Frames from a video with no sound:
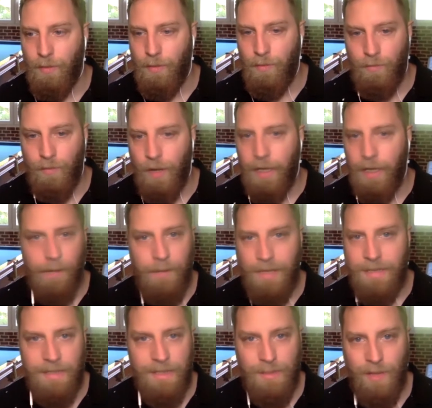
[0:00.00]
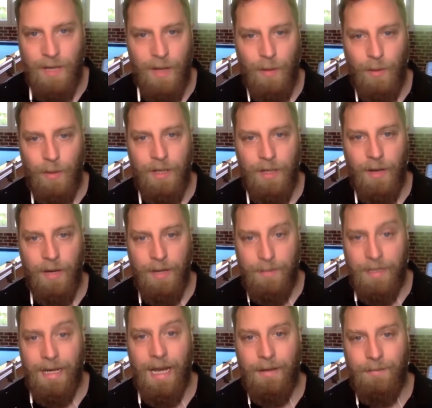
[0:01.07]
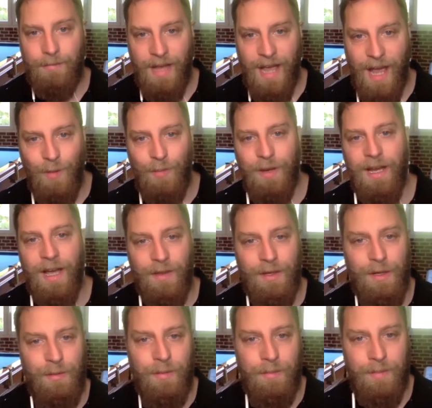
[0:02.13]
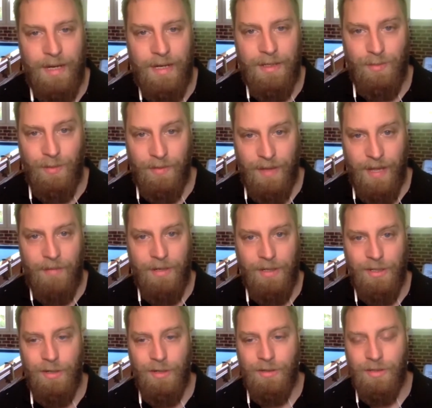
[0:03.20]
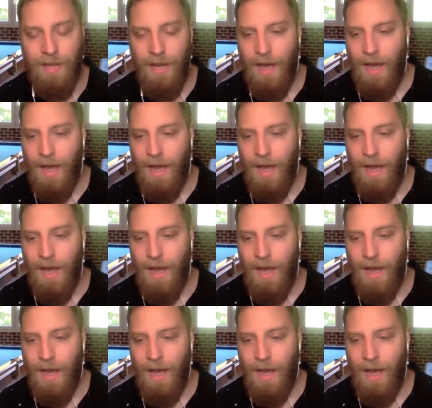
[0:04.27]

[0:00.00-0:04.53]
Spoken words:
running a business went out the window. It became helping other human beings with their issues.